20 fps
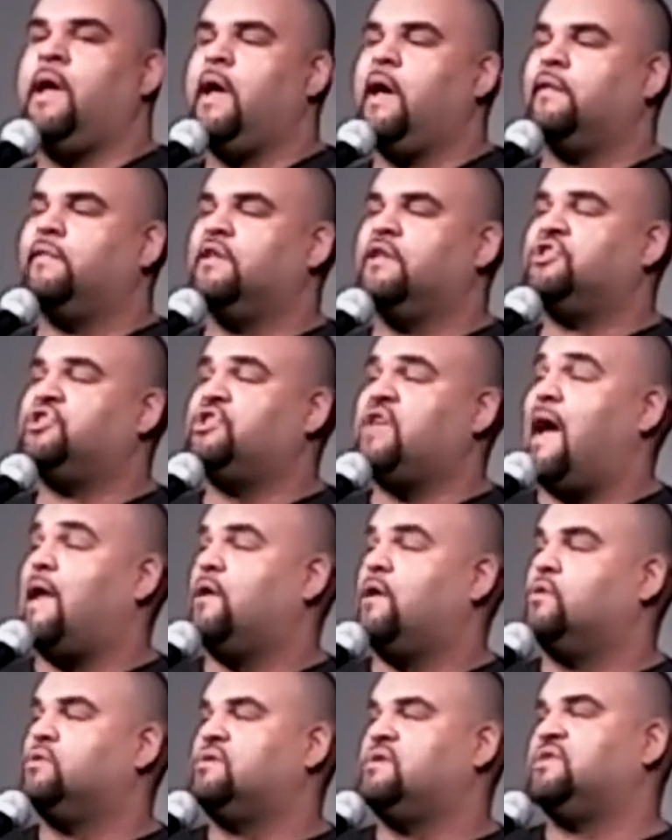And in the
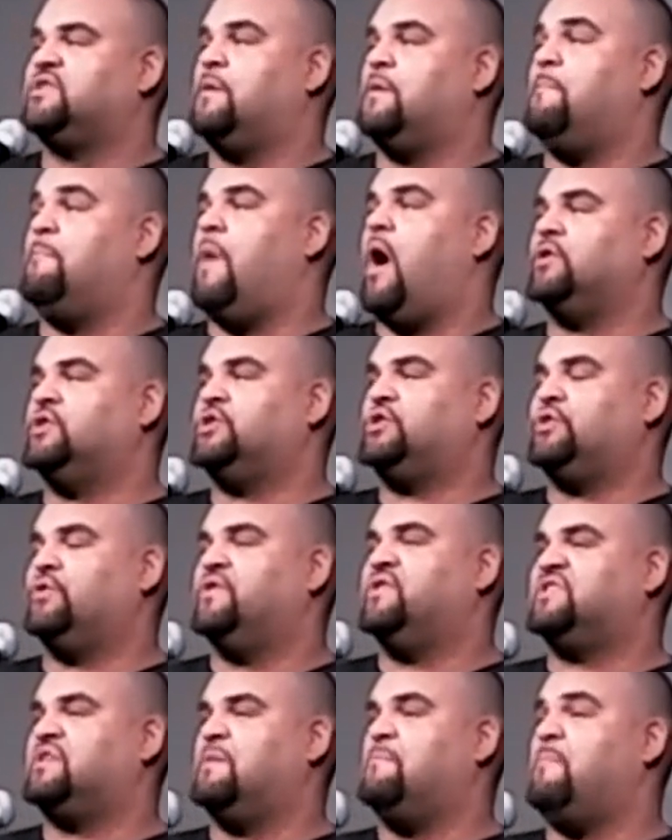shadows, there's a monster,
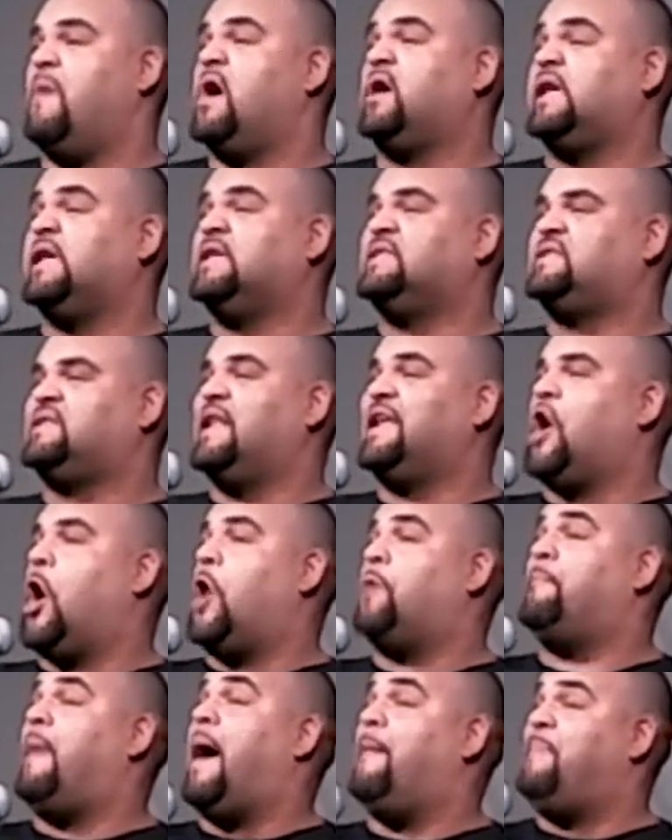and there's a monkey sitting
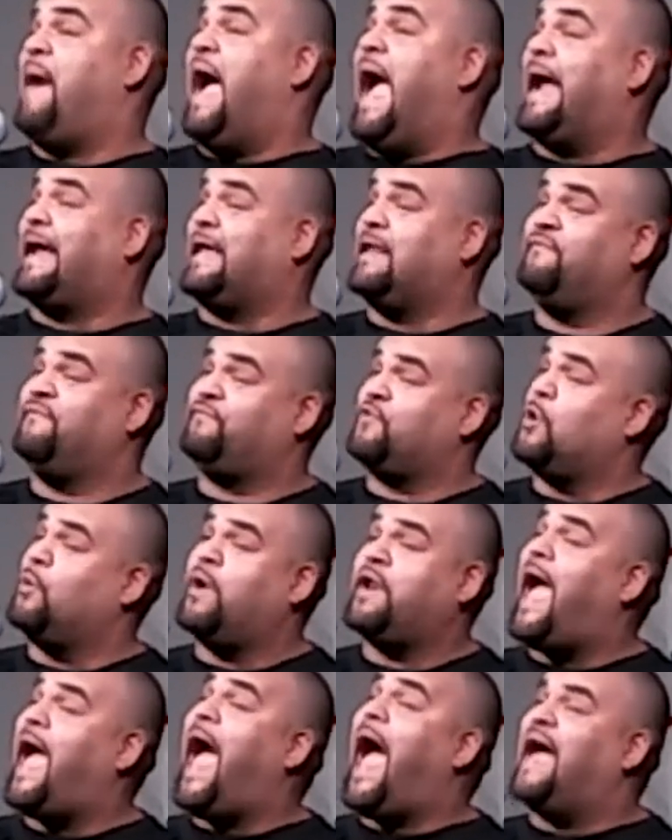on my back, and if you
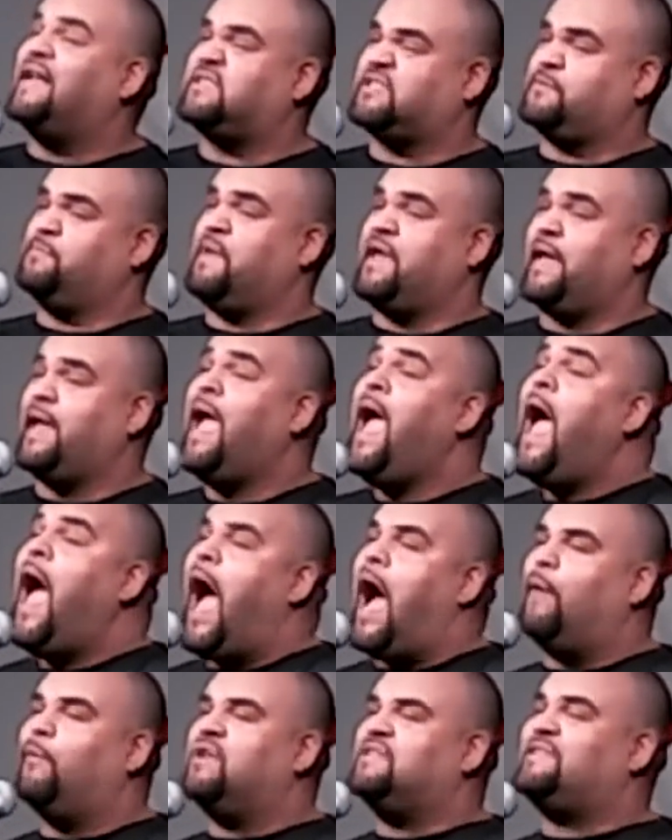were to ask me,
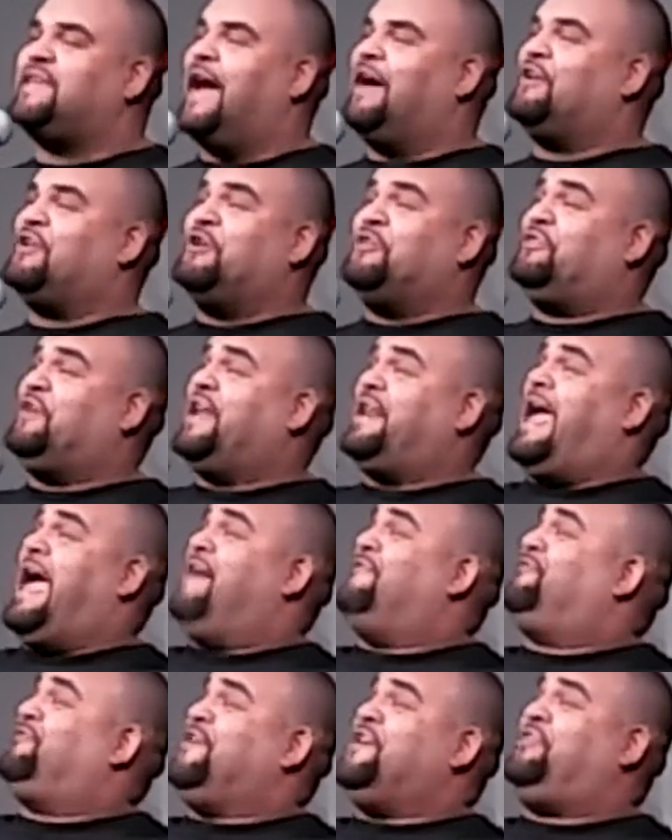I would tell you
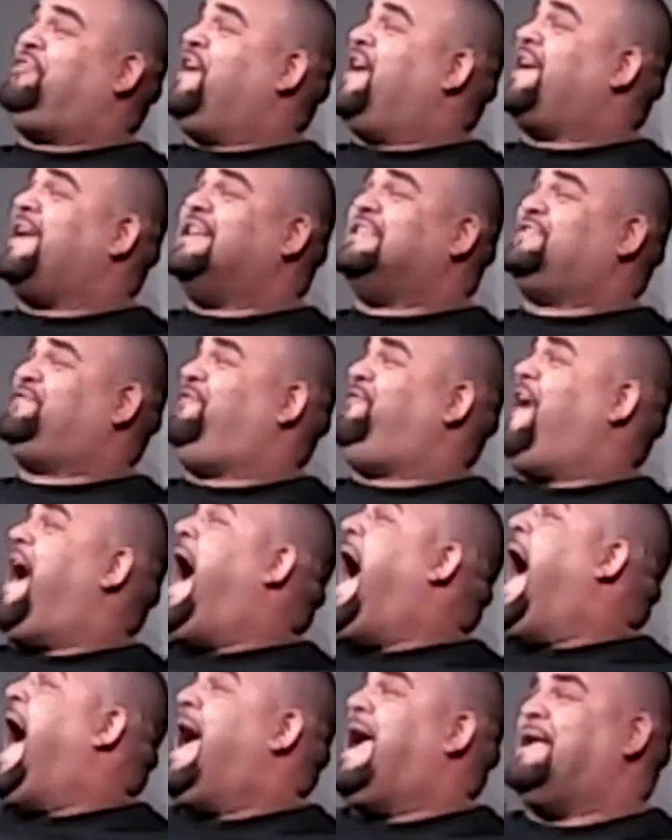that everything is
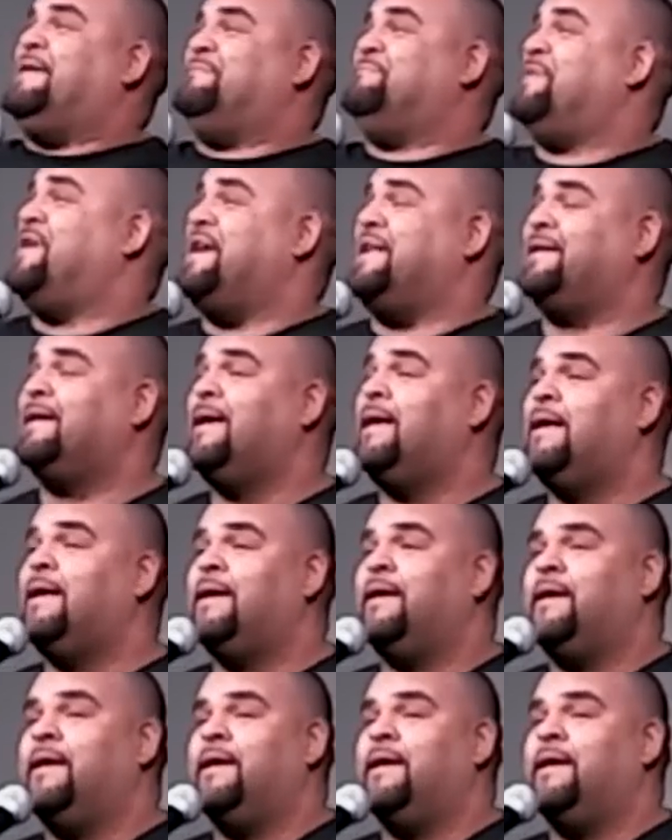fine, but